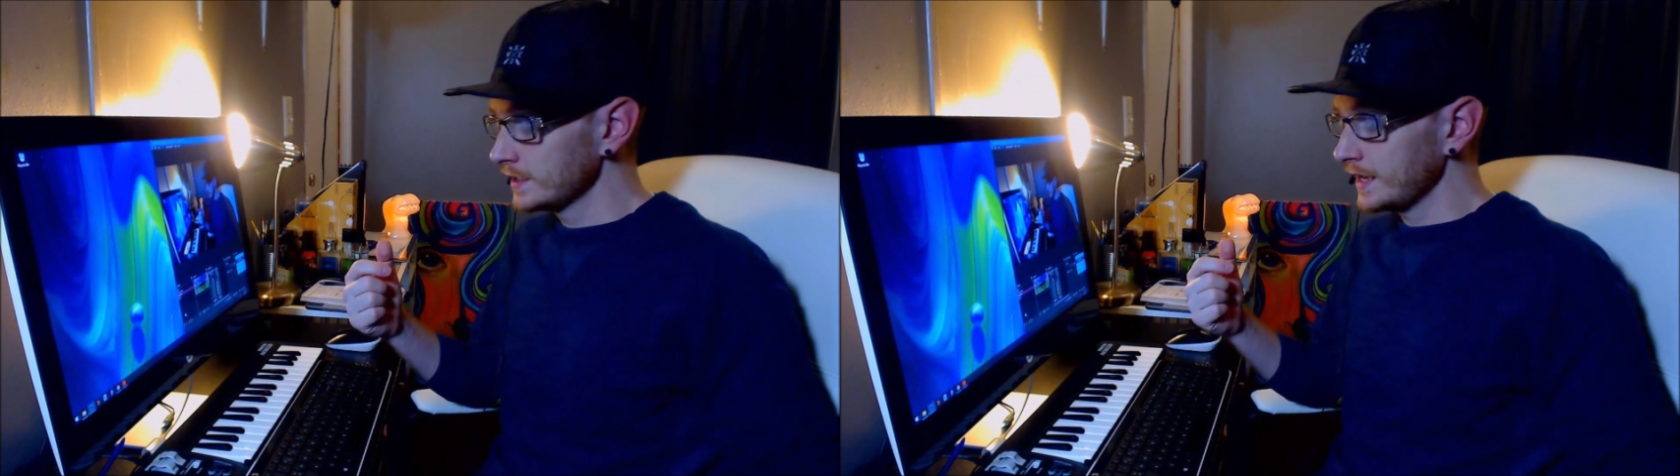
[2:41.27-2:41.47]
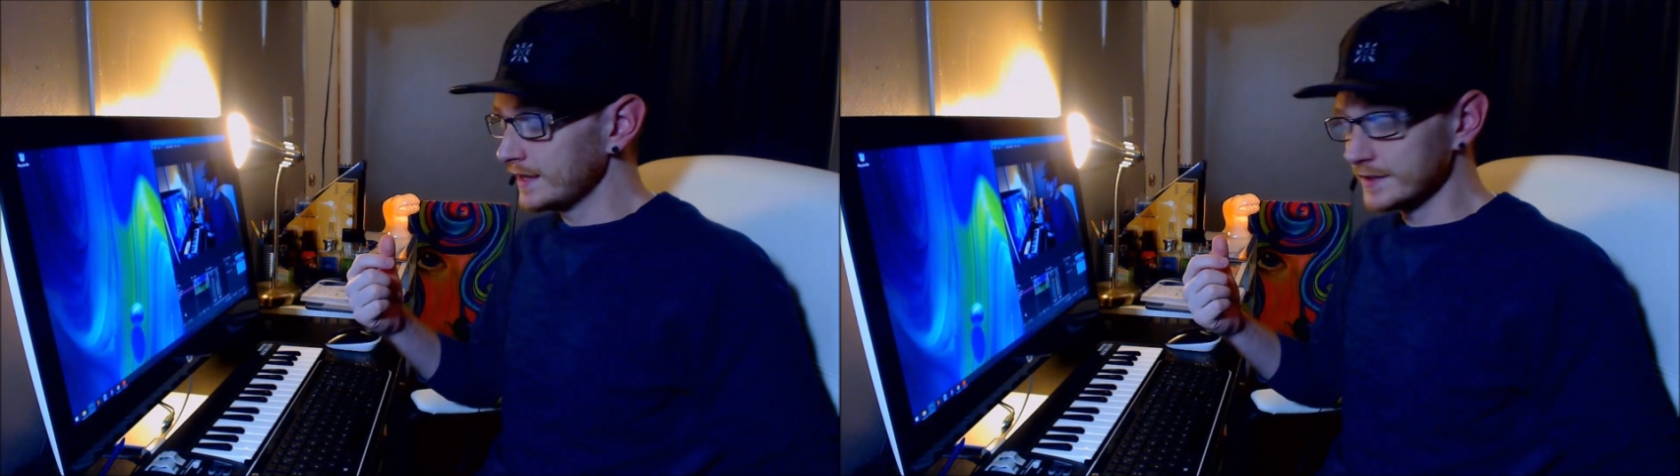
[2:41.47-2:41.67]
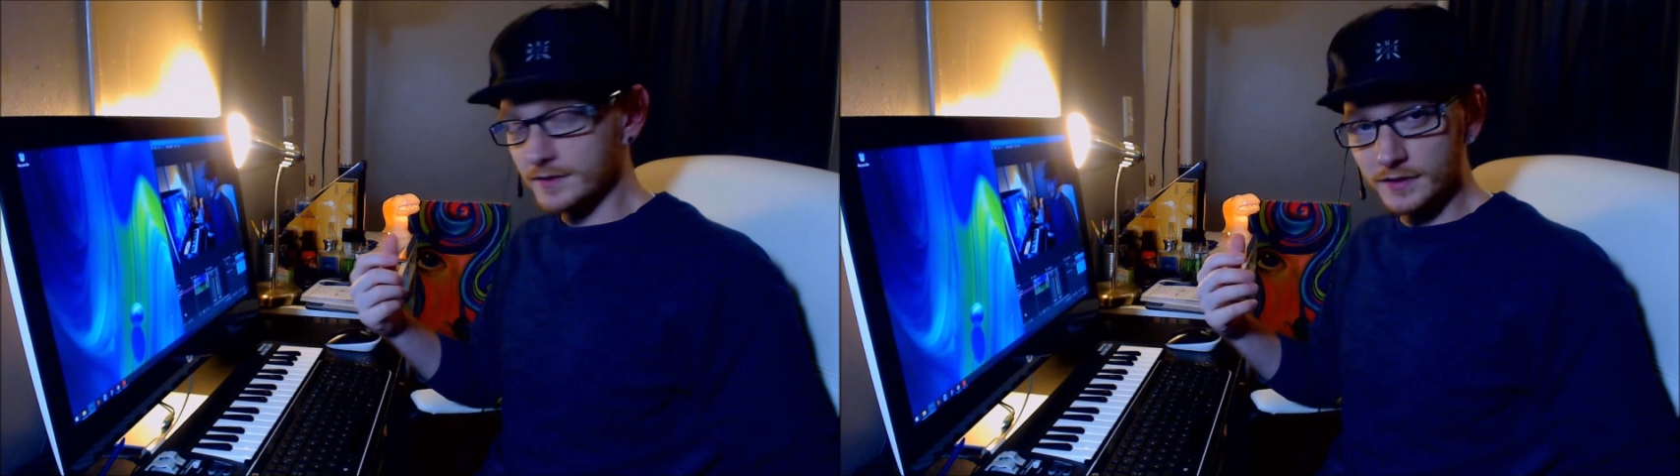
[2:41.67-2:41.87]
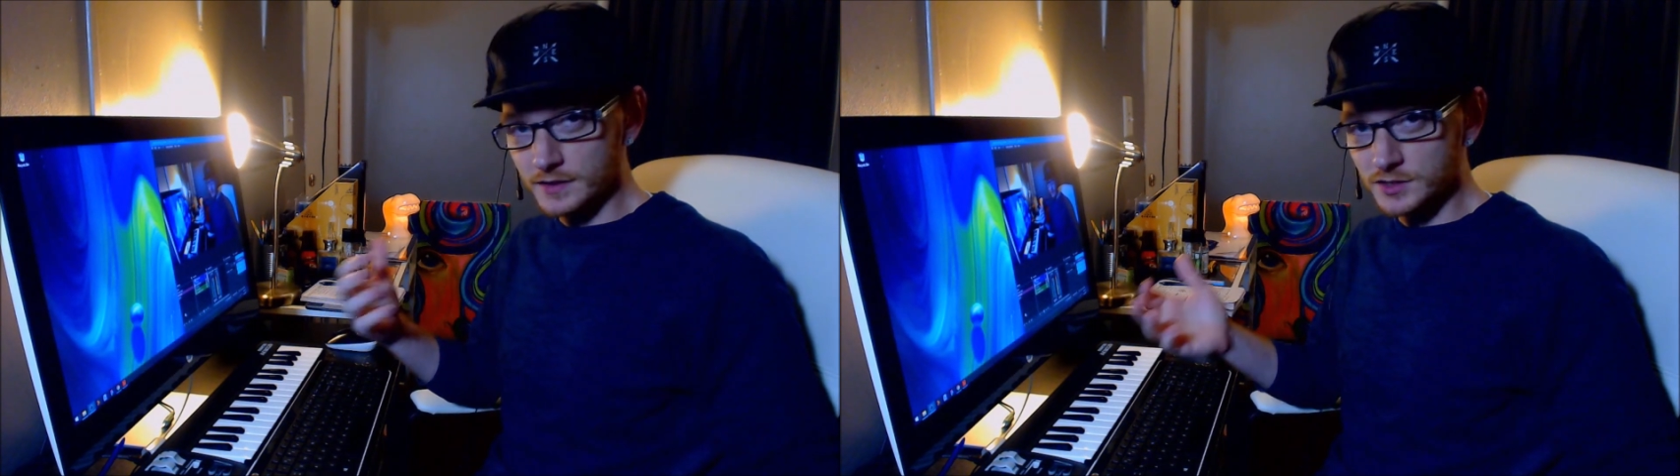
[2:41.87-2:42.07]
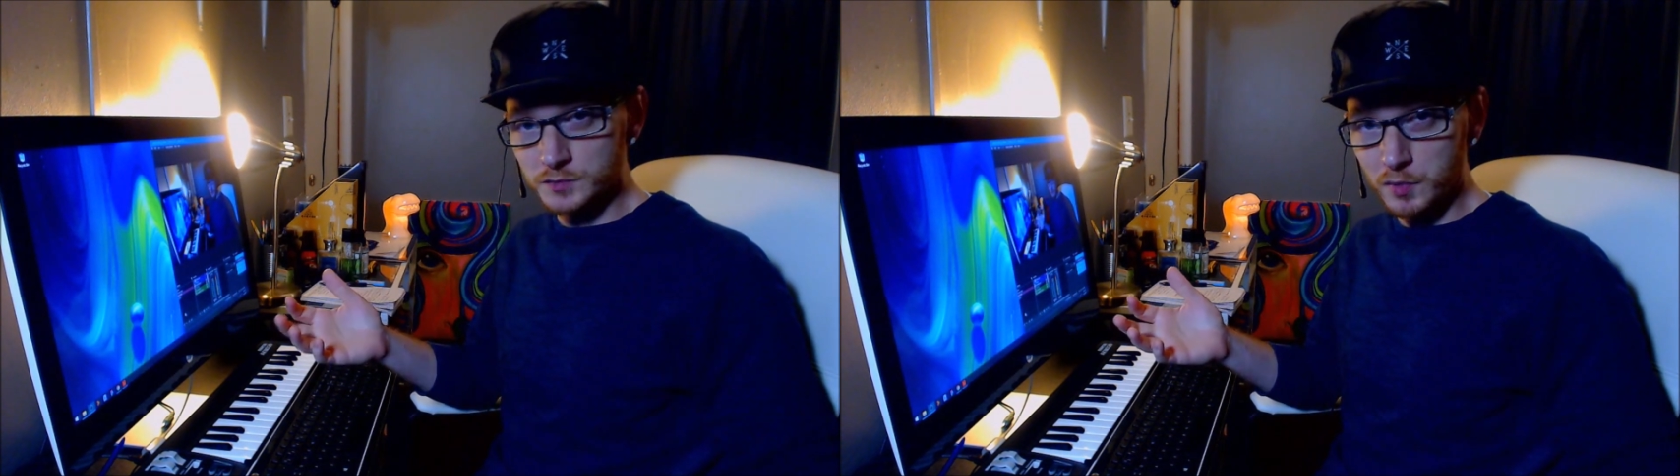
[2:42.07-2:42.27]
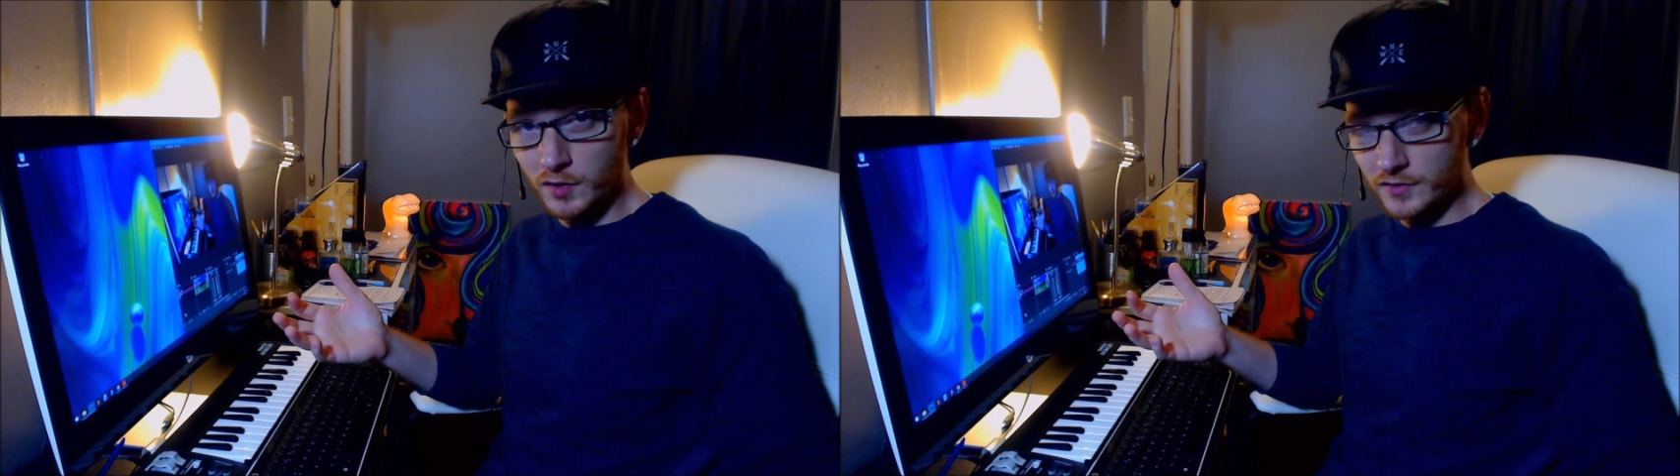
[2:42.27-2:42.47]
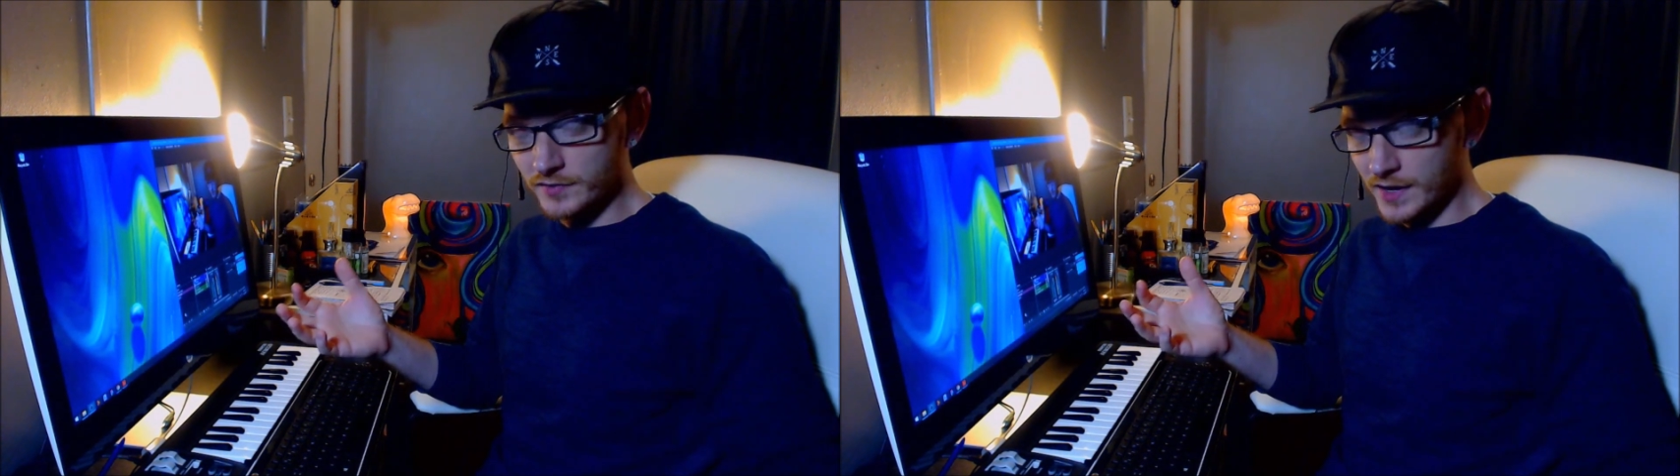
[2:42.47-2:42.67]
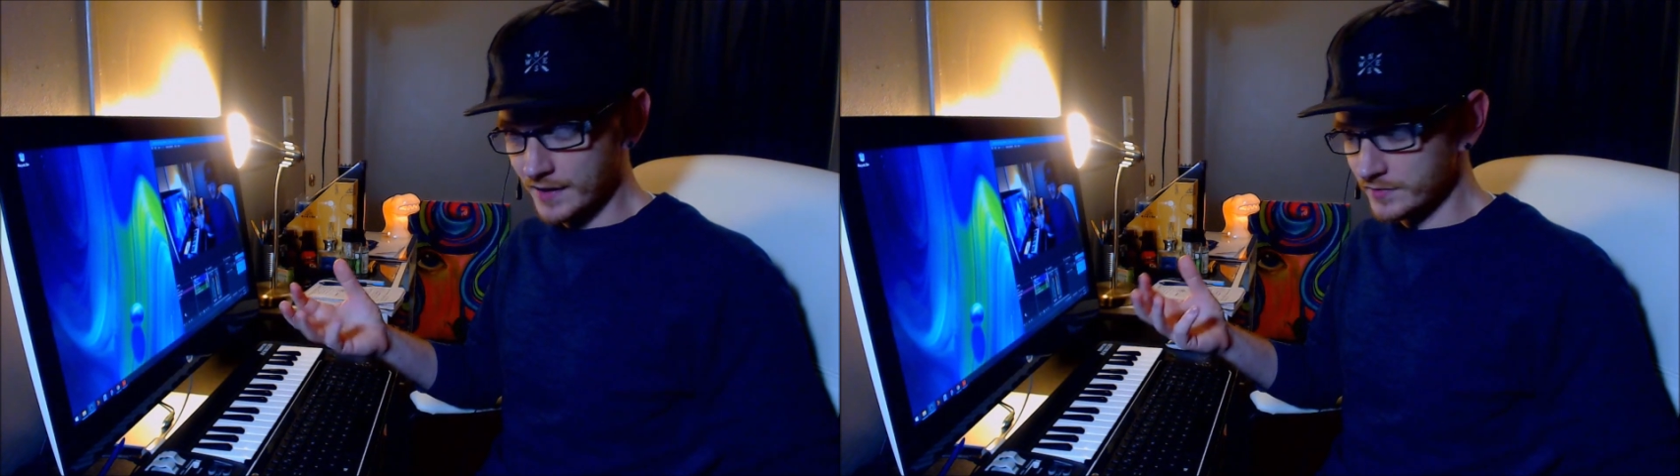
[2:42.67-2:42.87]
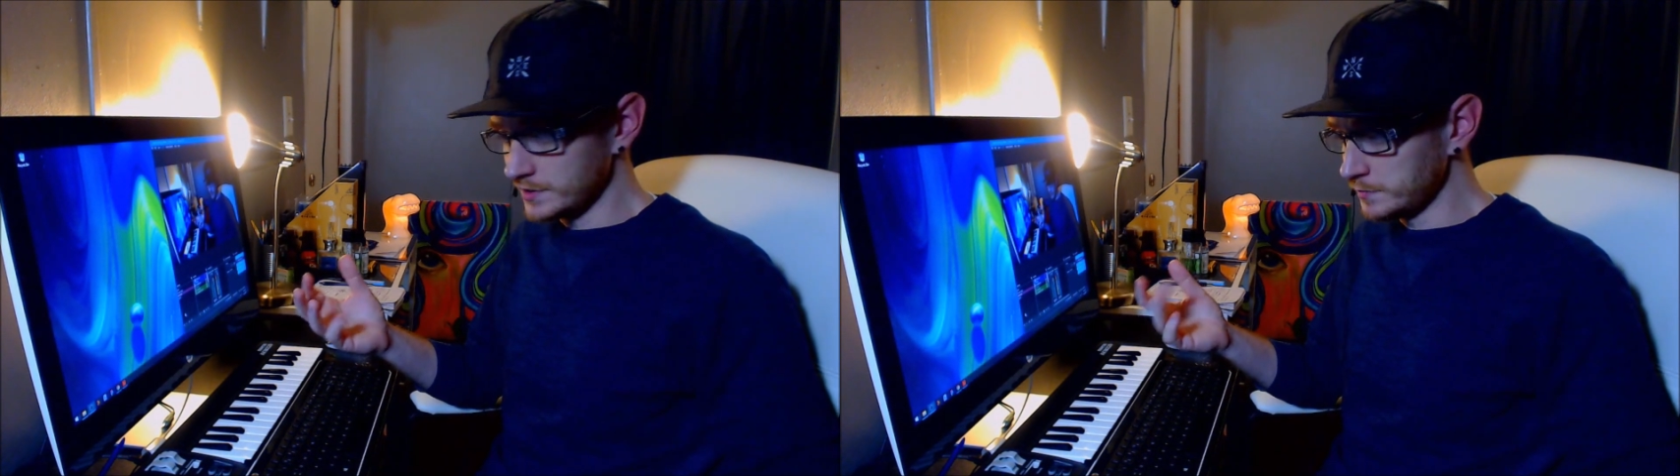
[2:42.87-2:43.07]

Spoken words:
And I think that's just part of having